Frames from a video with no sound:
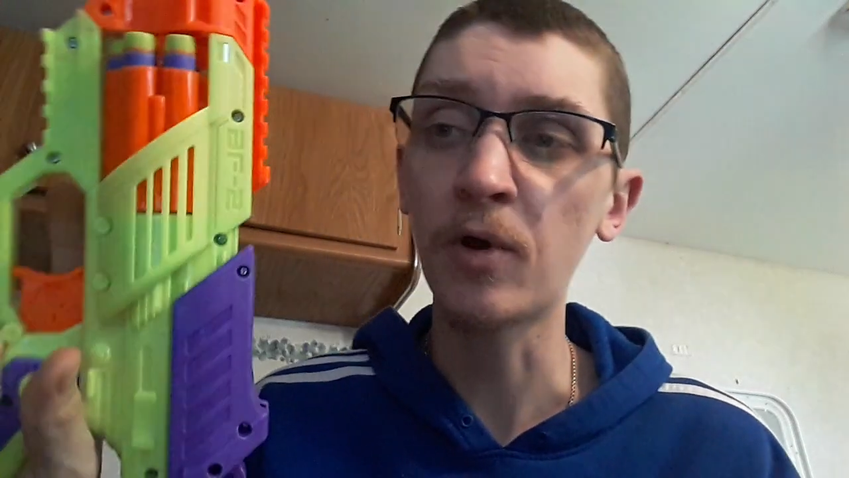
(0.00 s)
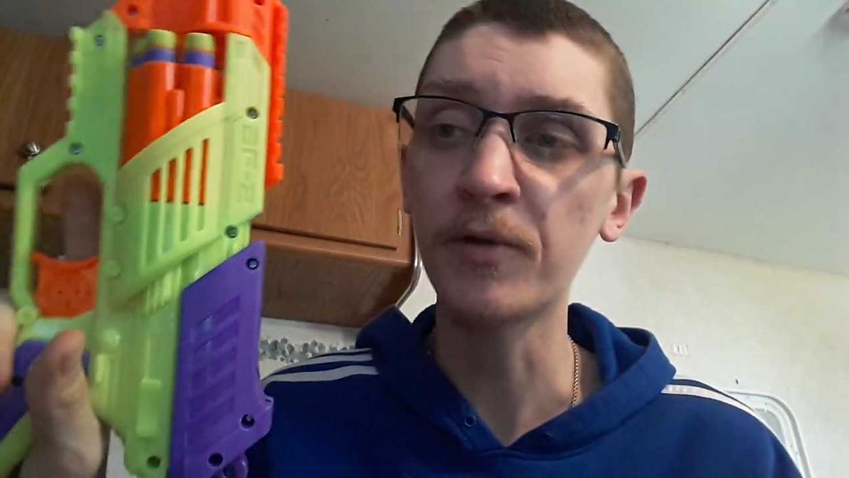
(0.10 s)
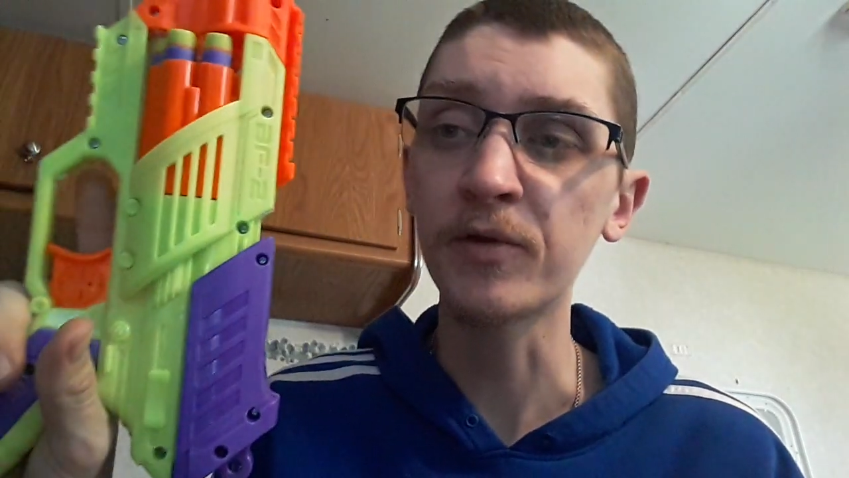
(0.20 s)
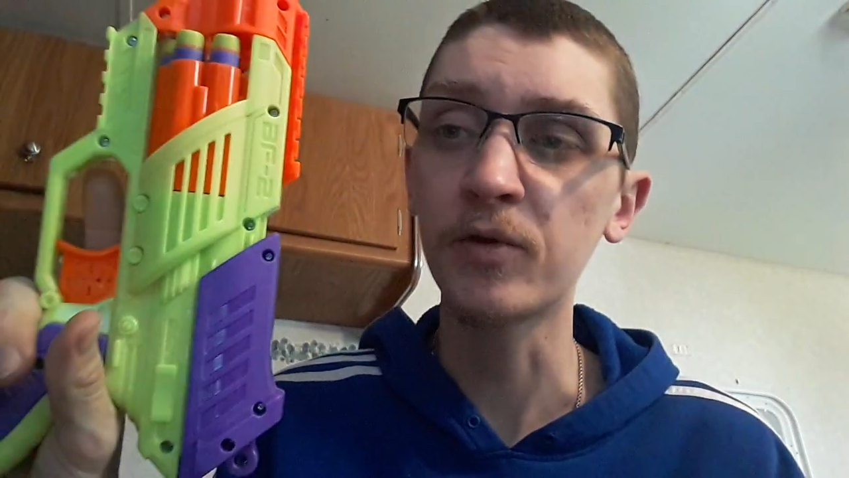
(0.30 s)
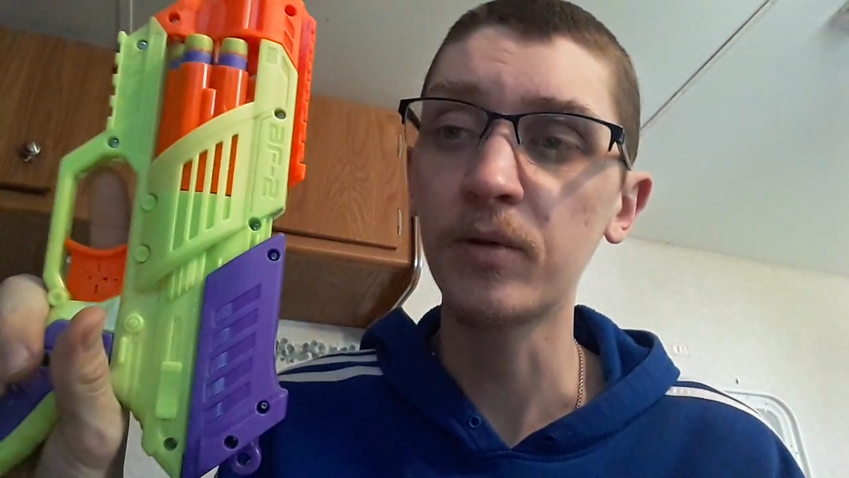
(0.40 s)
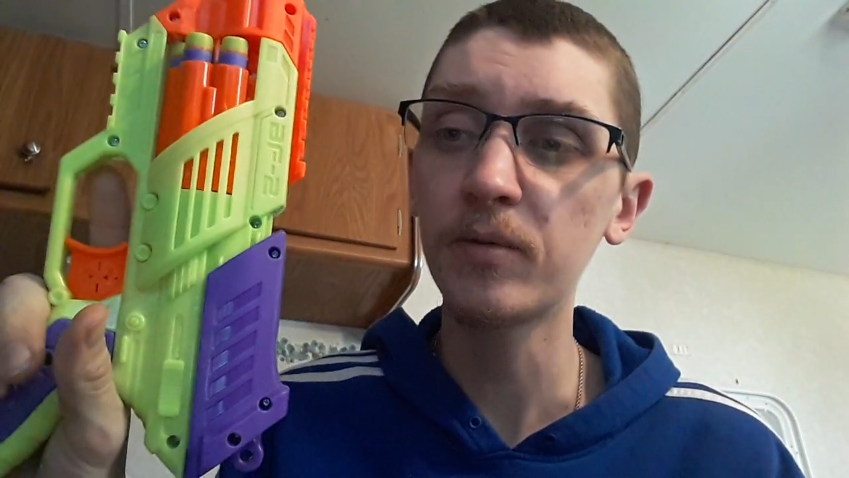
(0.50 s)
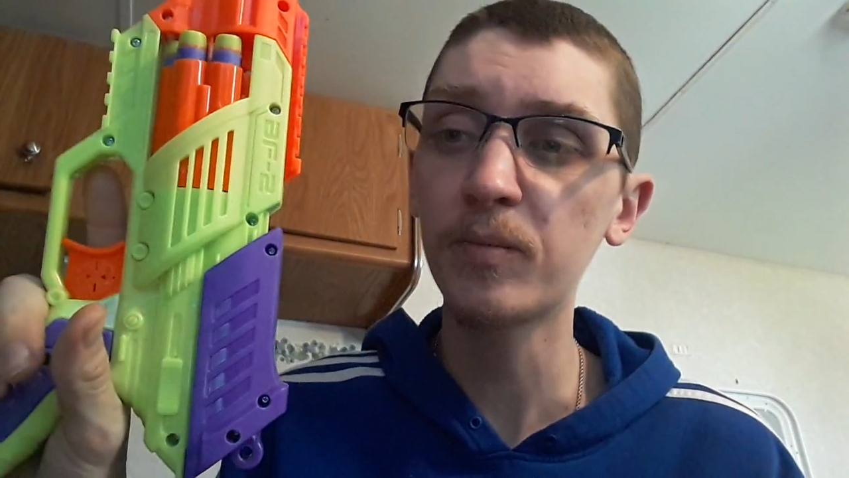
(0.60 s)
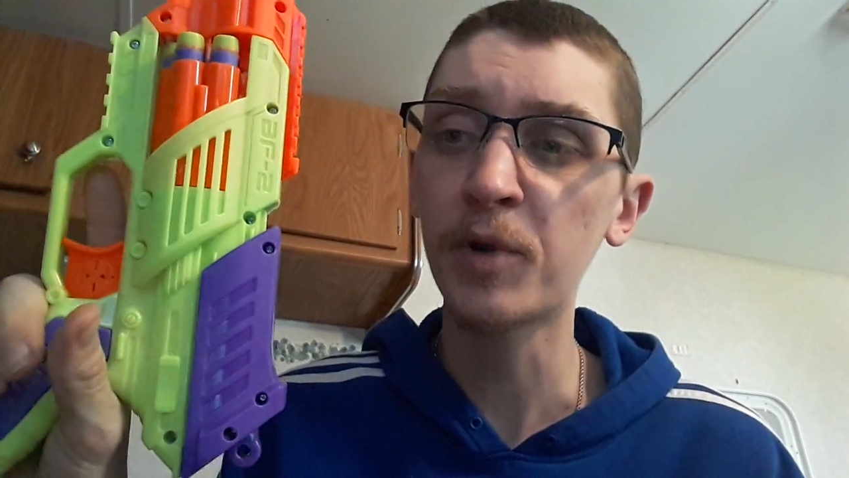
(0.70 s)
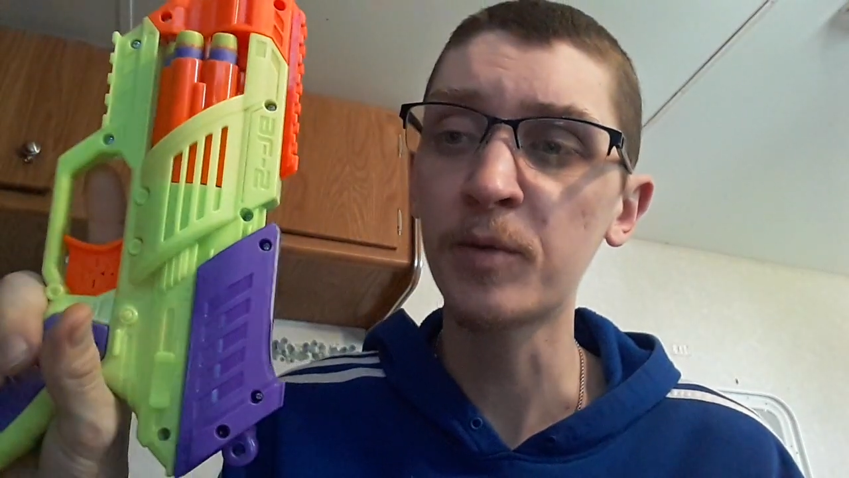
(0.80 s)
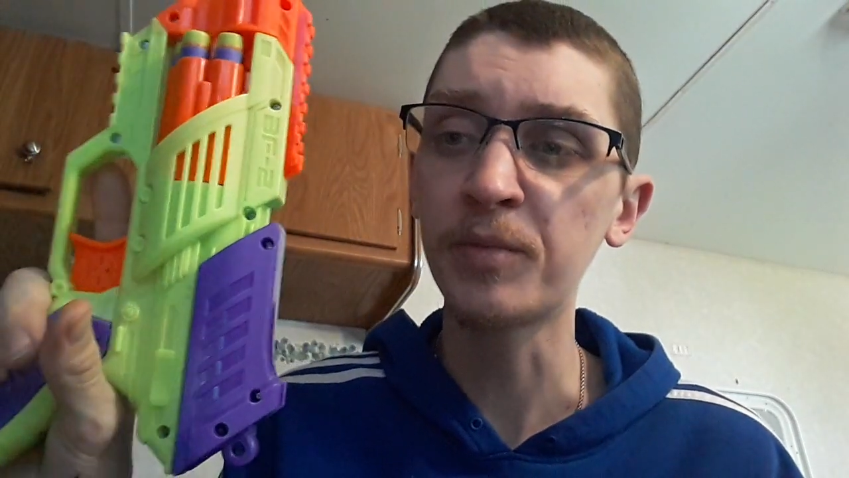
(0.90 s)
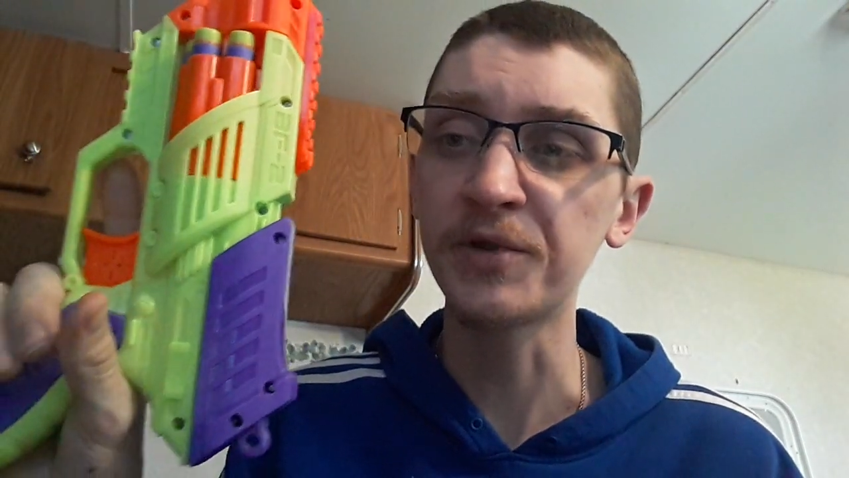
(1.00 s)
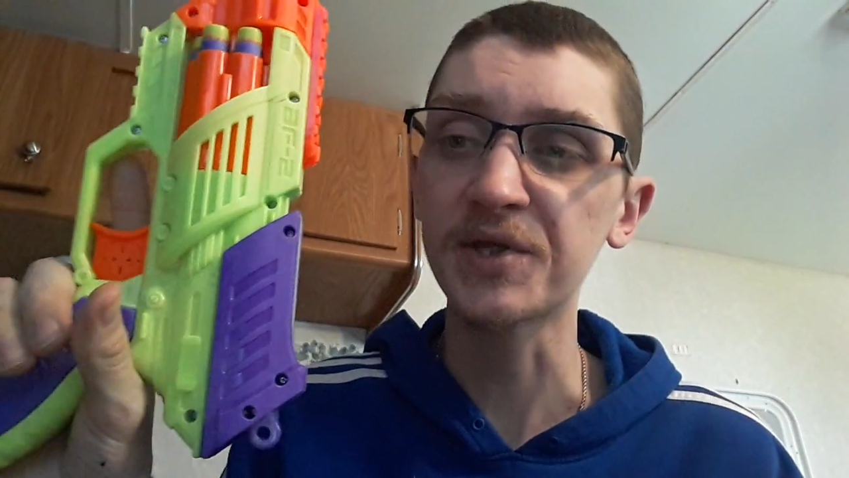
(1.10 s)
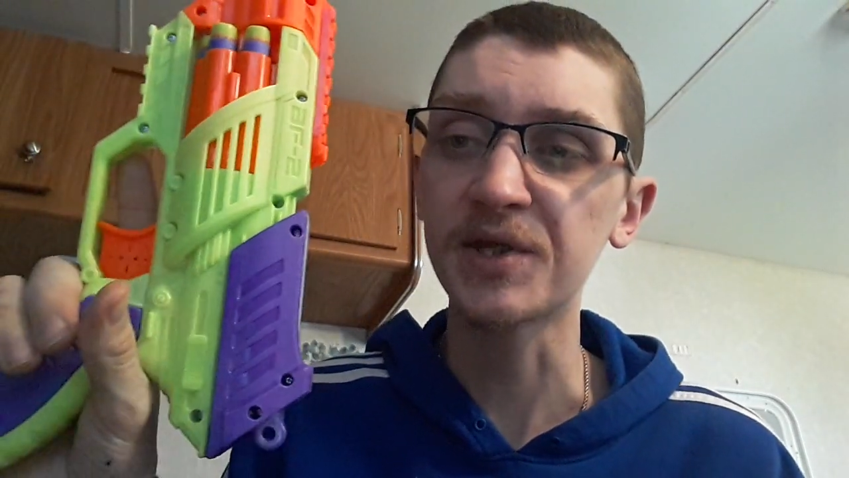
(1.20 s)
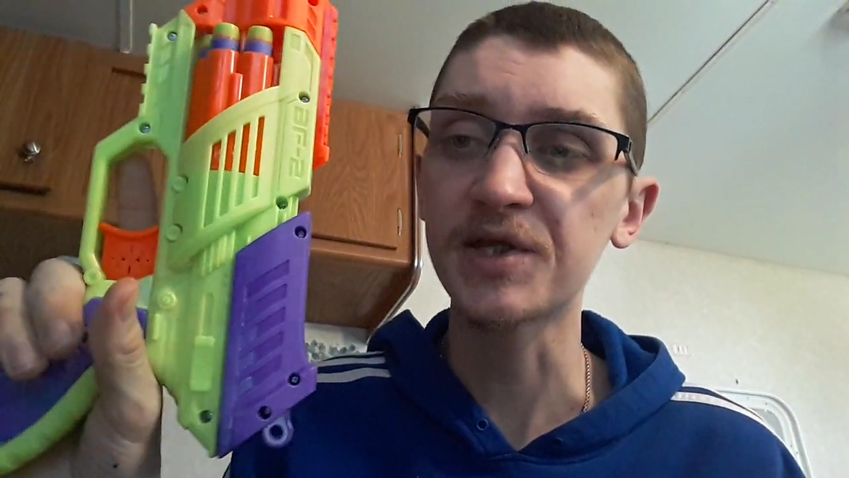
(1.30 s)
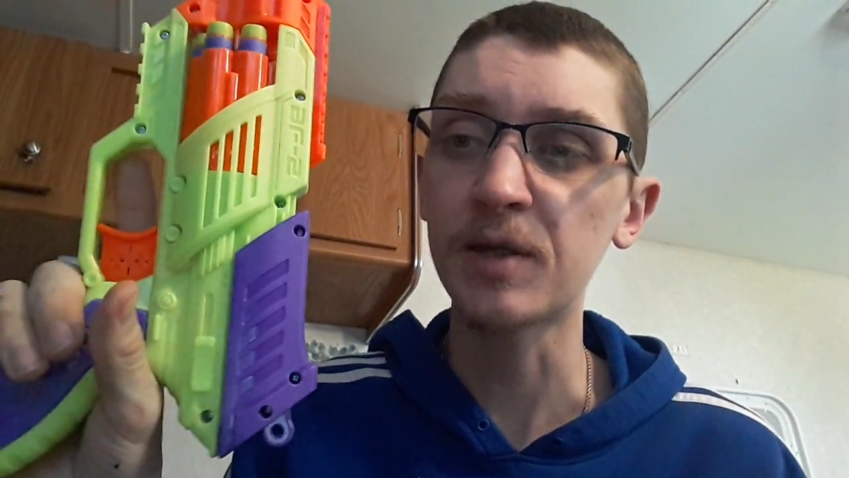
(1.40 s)
All the purple is
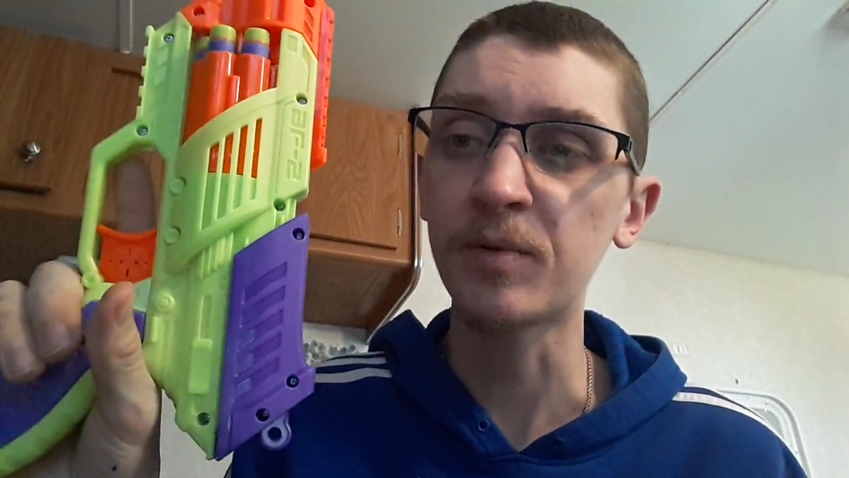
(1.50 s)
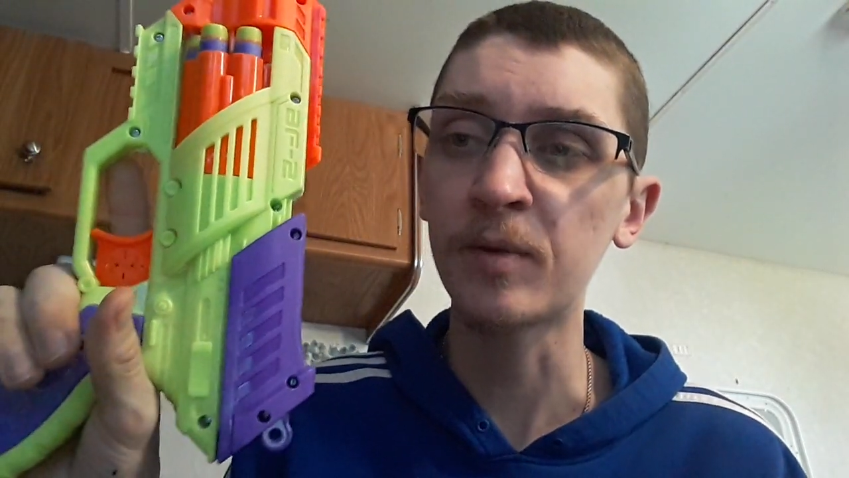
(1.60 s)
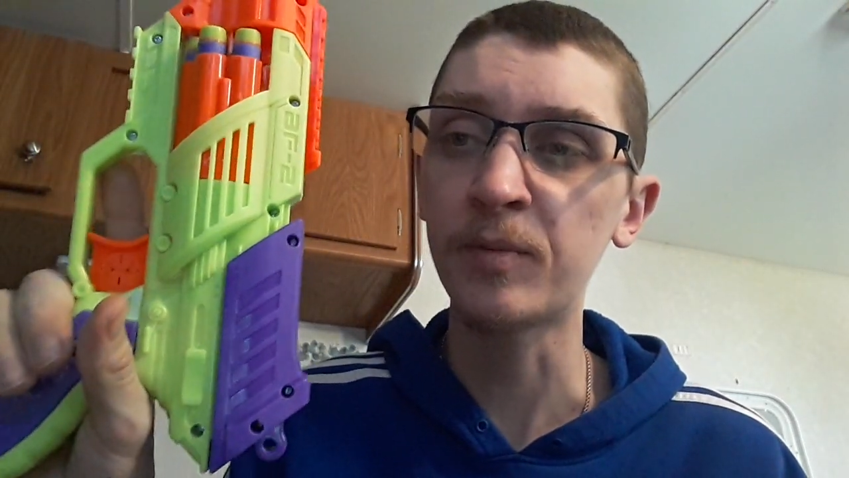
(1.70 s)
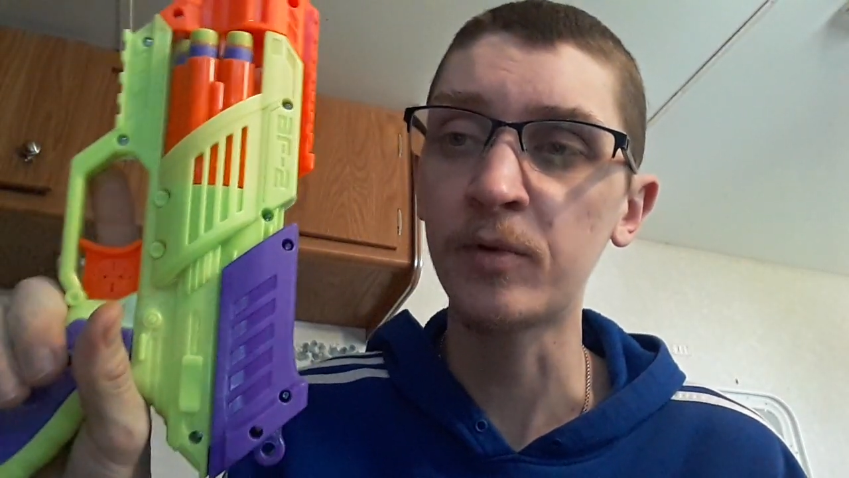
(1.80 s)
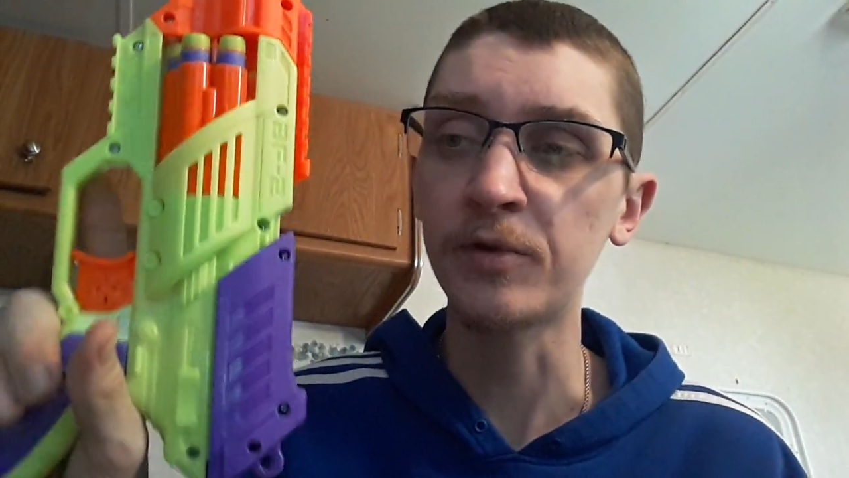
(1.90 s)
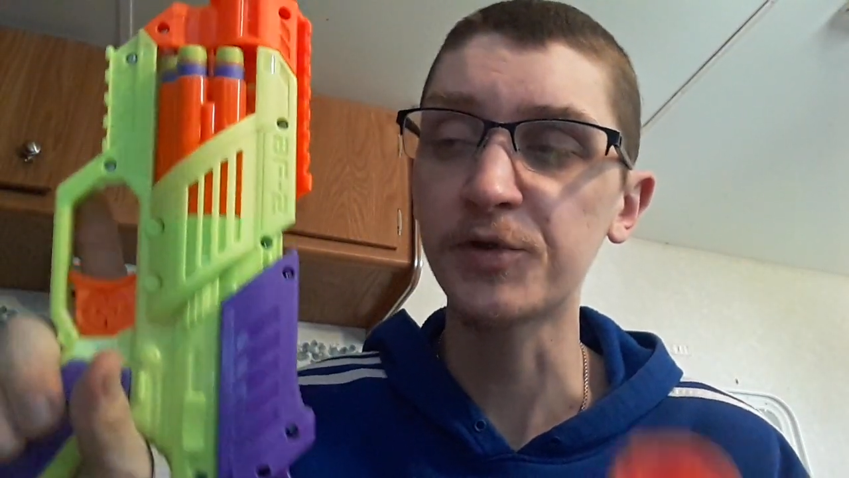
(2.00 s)
going to stay purple. I'll